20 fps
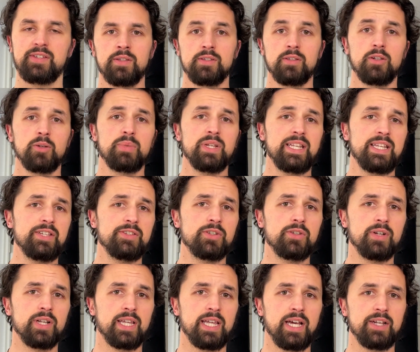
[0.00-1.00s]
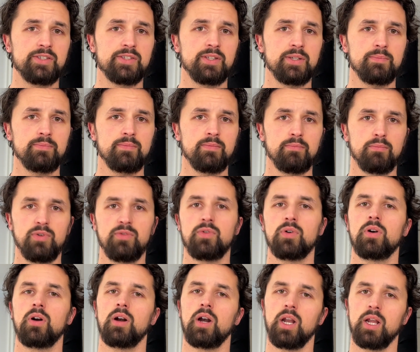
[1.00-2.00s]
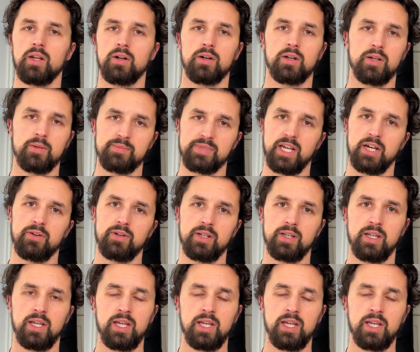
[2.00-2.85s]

It's a little bit easier to catch them before our anger comes out